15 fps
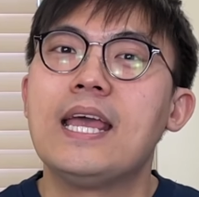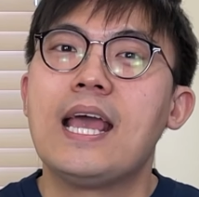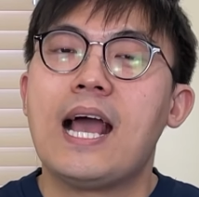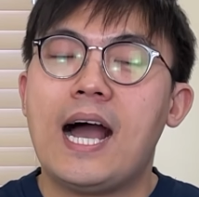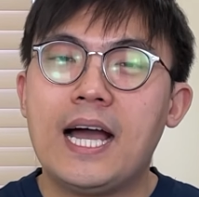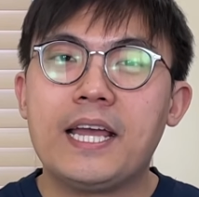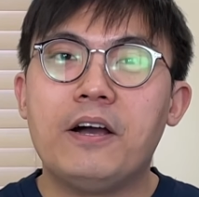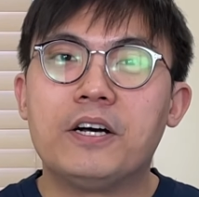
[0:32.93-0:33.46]

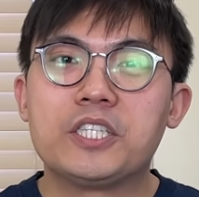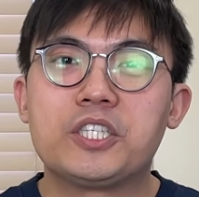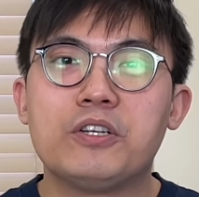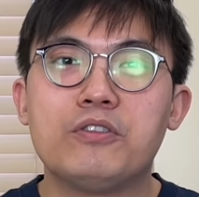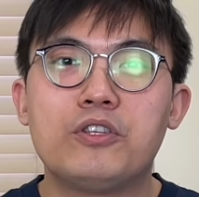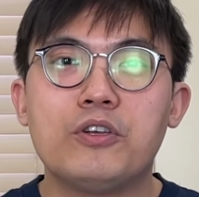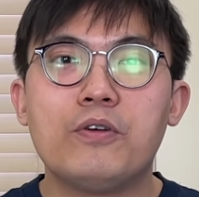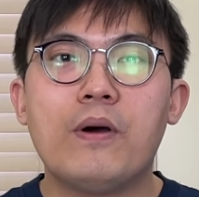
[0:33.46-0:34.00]
I also
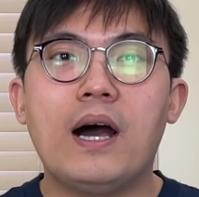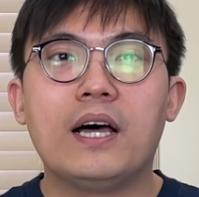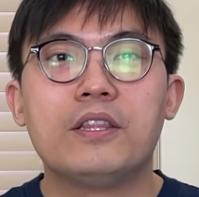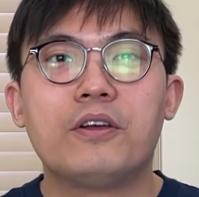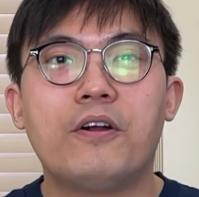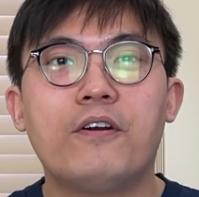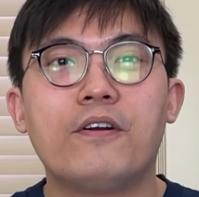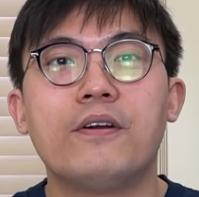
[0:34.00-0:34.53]
do
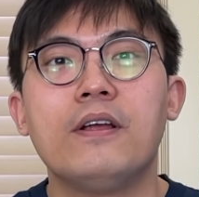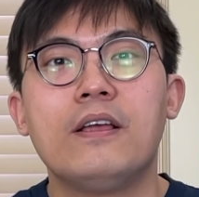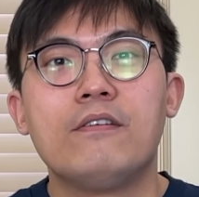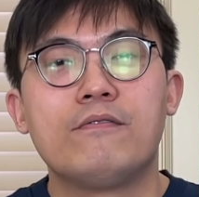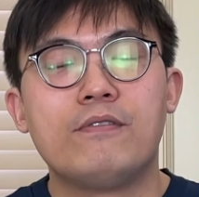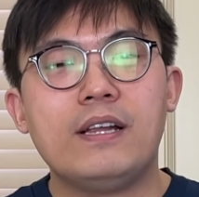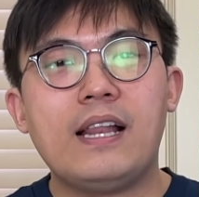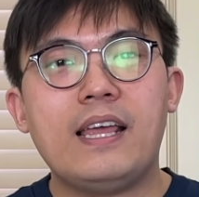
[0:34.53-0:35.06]
other
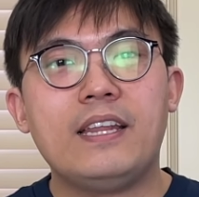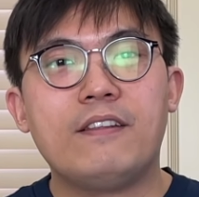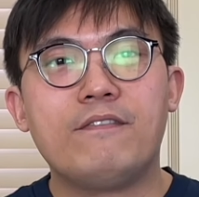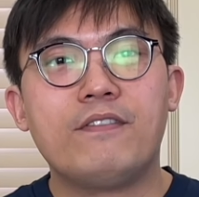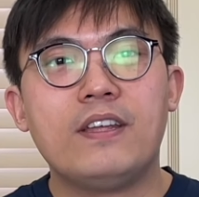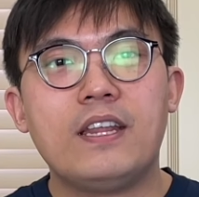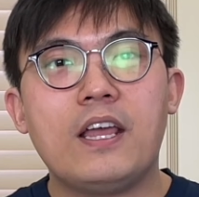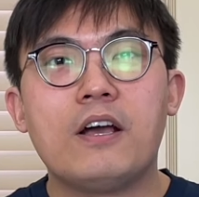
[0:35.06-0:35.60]
related
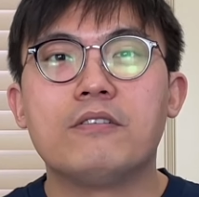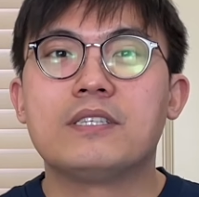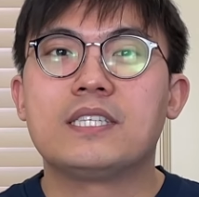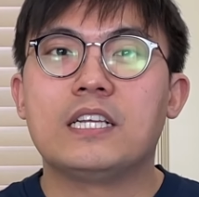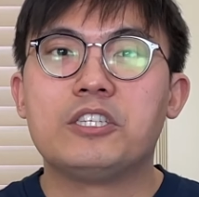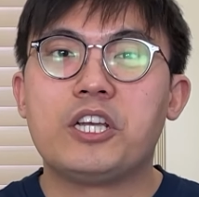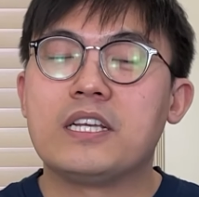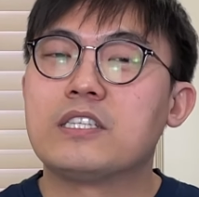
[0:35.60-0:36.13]
videos
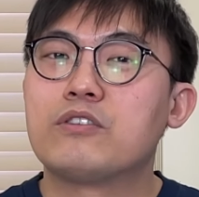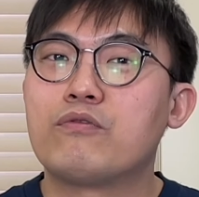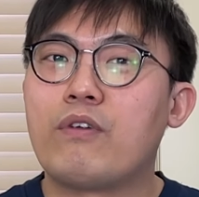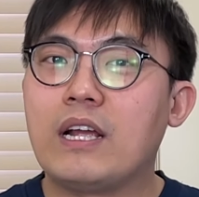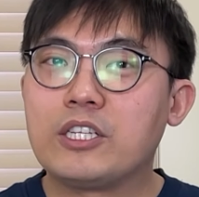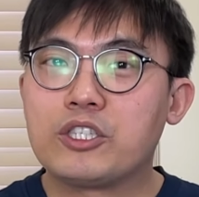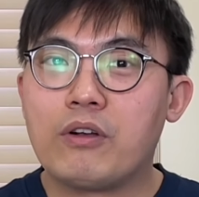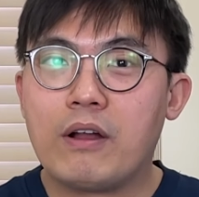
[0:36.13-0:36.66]
such as
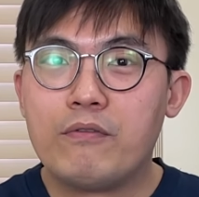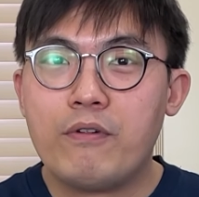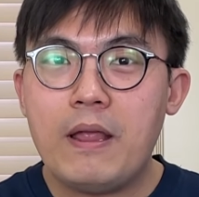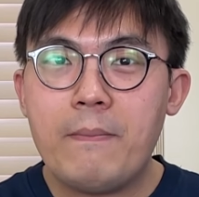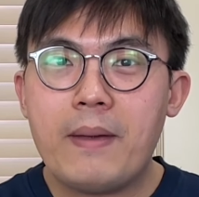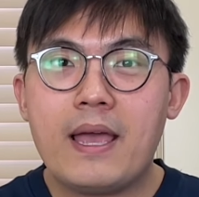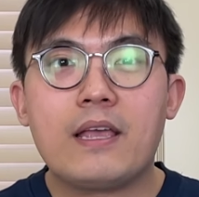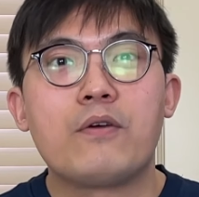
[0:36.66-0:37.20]
restaurant
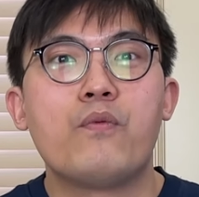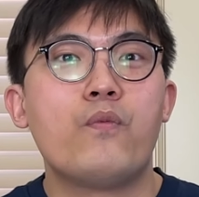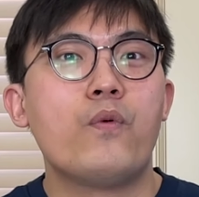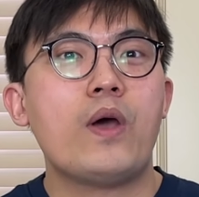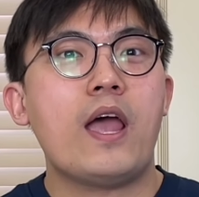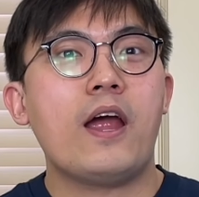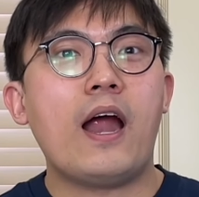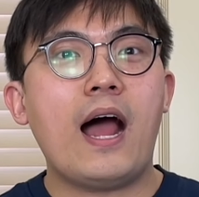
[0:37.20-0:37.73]
remake,
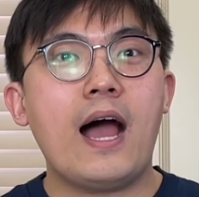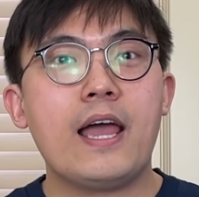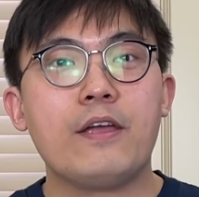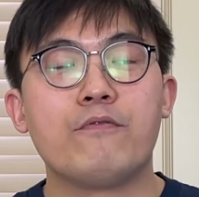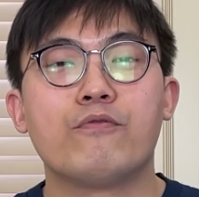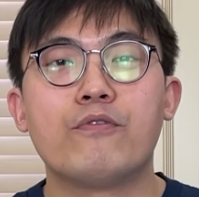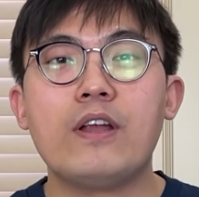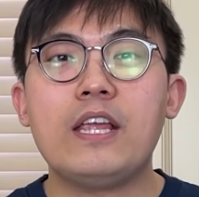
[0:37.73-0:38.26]
where I
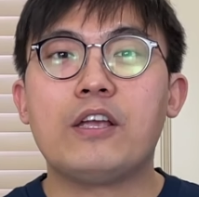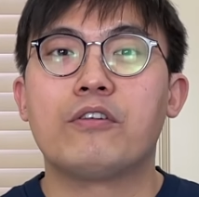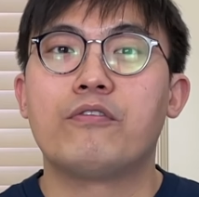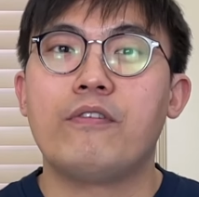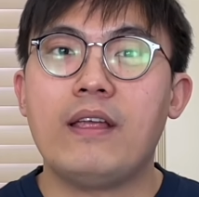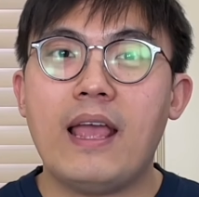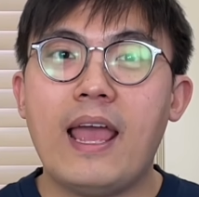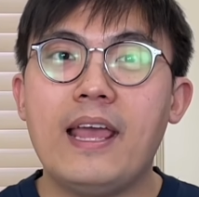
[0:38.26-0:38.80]

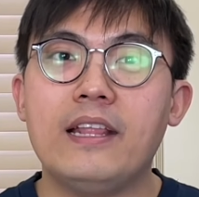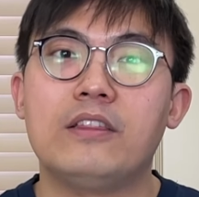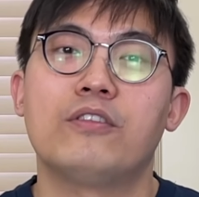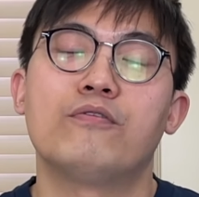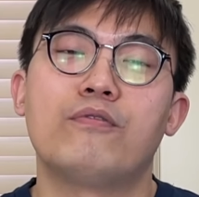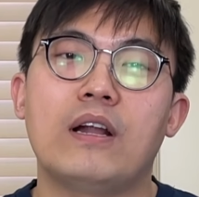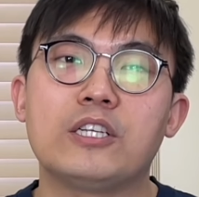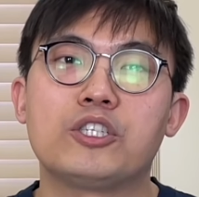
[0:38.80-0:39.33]
recreate the
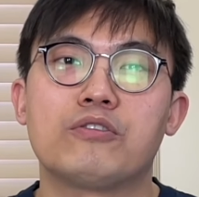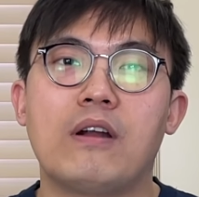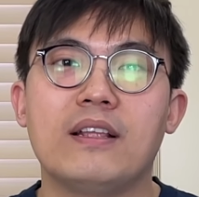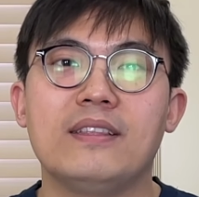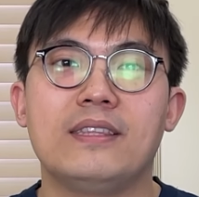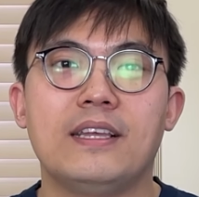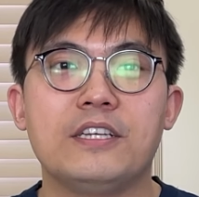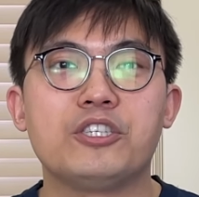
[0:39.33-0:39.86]

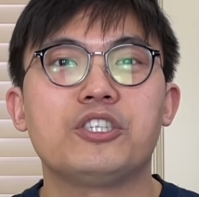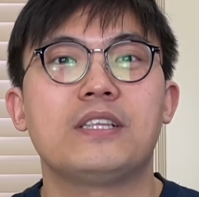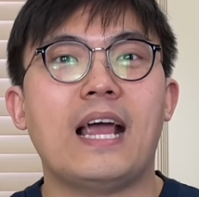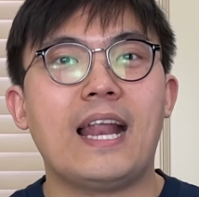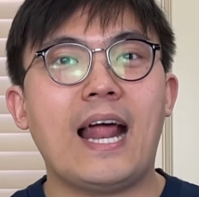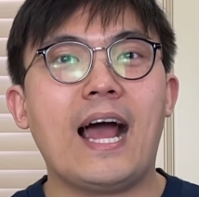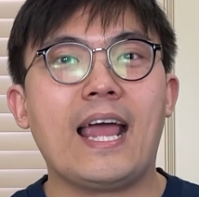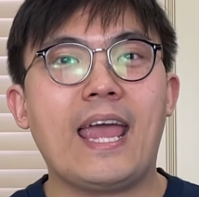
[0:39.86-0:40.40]
restaurant dish
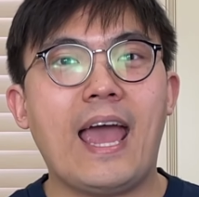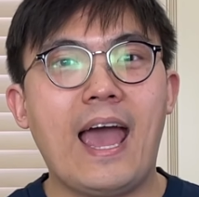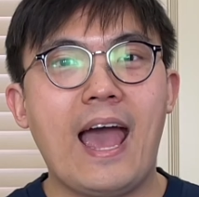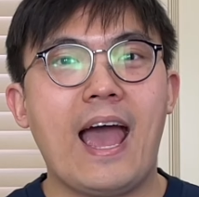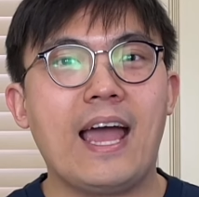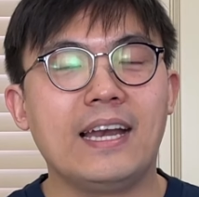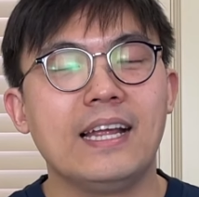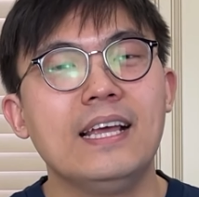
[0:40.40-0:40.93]
that I
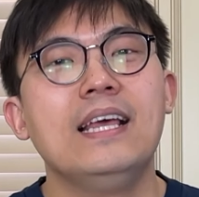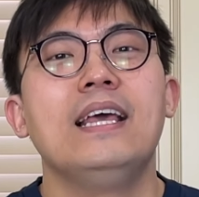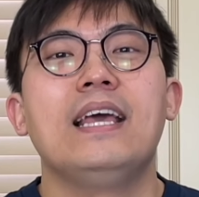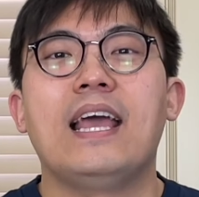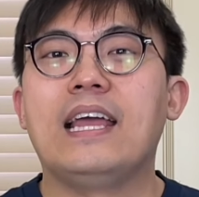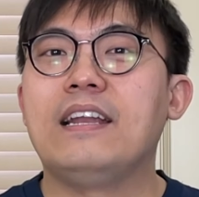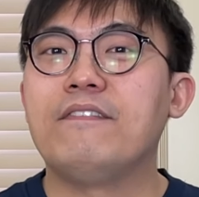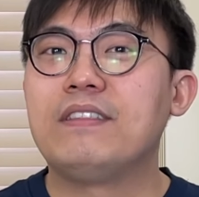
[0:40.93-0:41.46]
have.
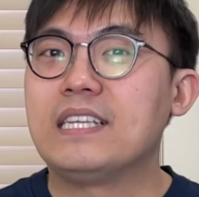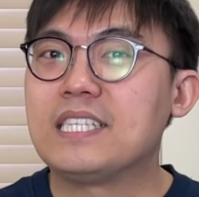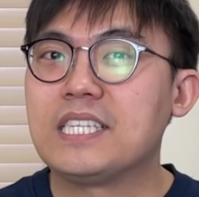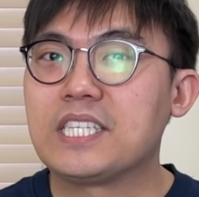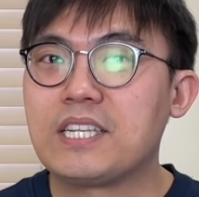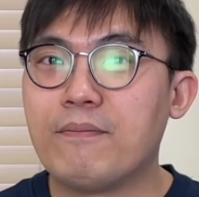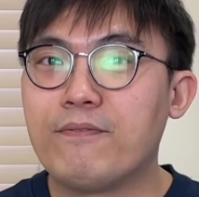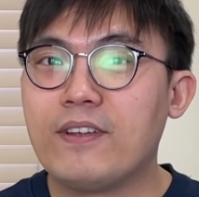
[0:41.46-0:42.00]
And if this is
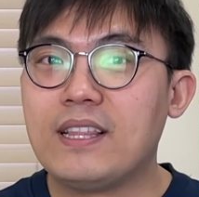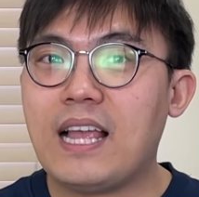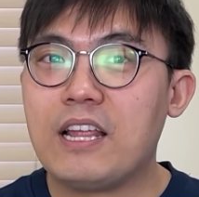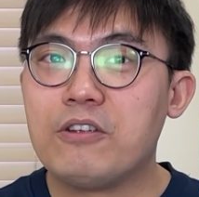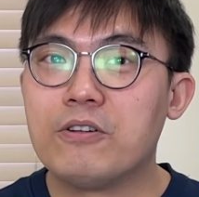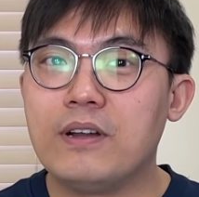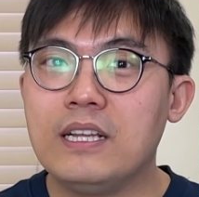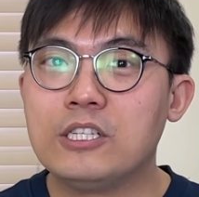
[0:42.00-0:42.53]
something that
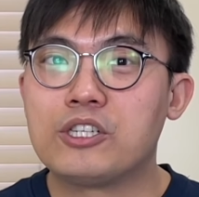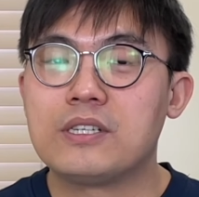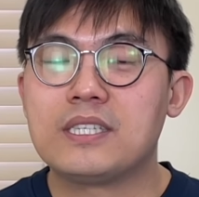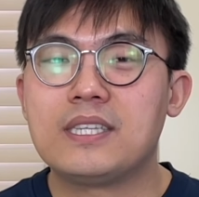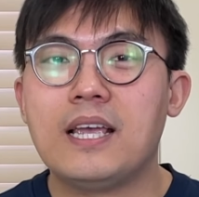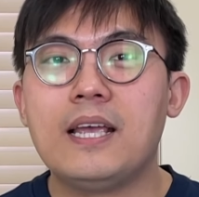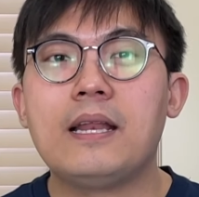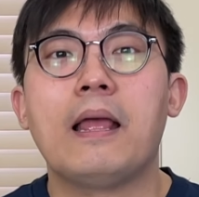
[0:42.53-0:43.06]
you're
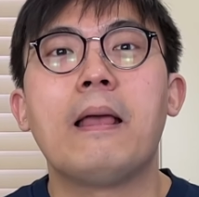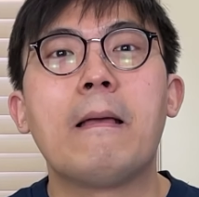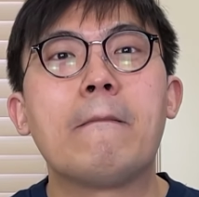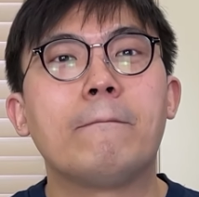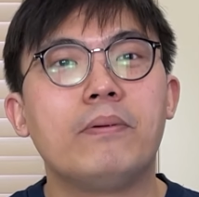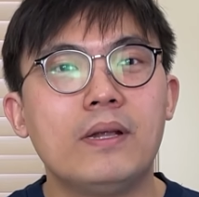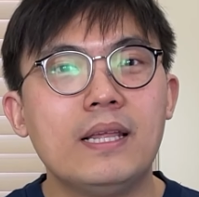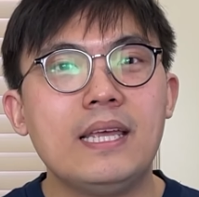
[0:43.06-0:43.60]
interested,
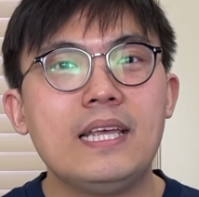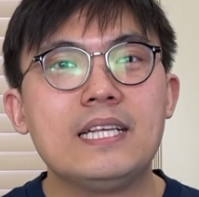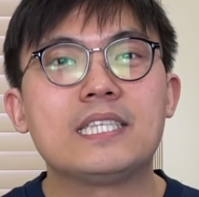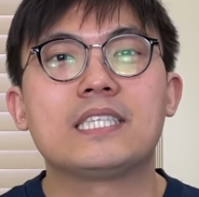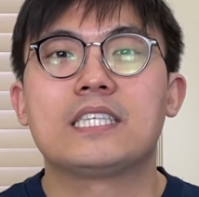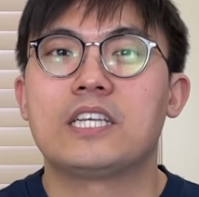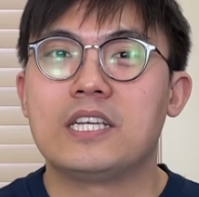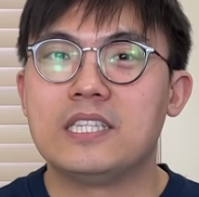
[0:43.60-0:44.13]

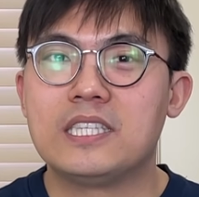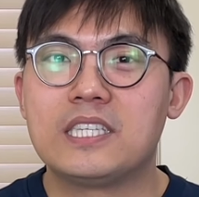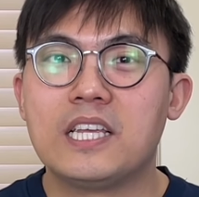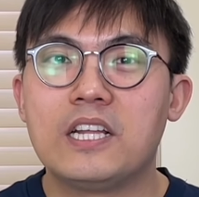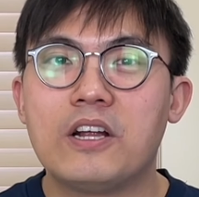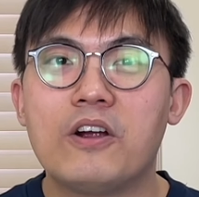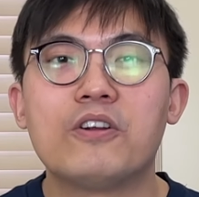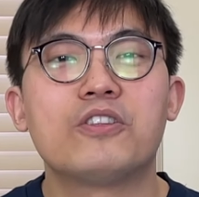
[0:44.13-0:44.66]
please
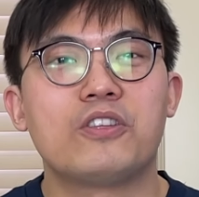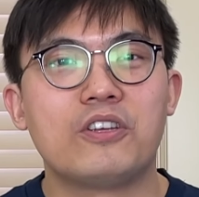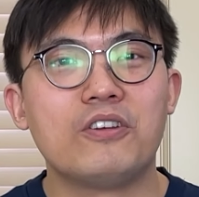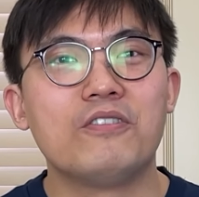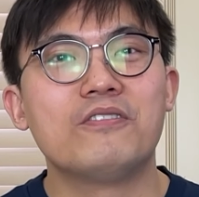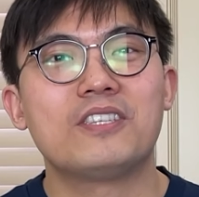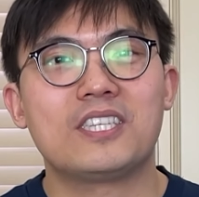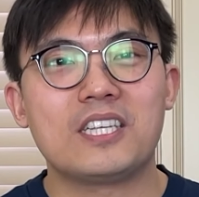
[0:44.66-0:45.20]
consider
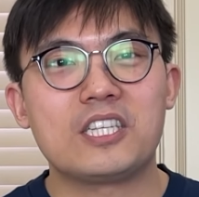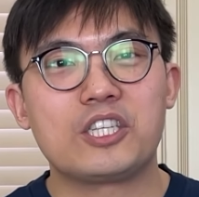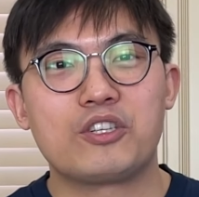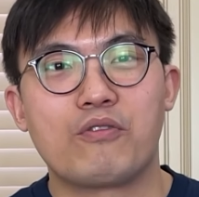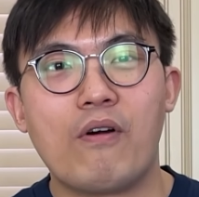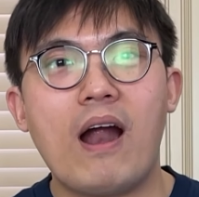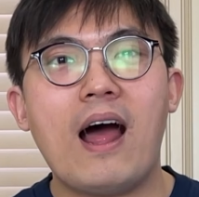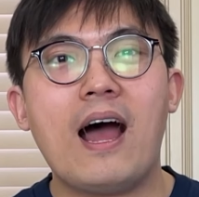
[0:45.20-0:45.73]
to
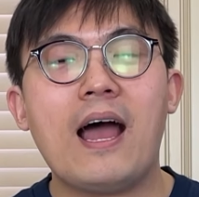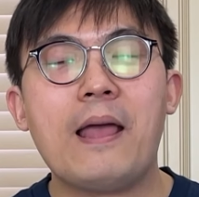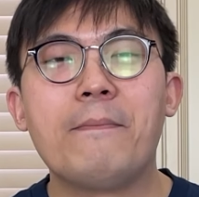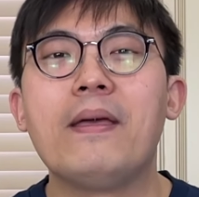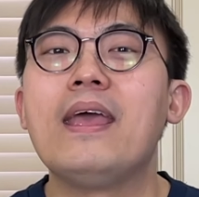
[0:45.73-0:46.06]
subscribe.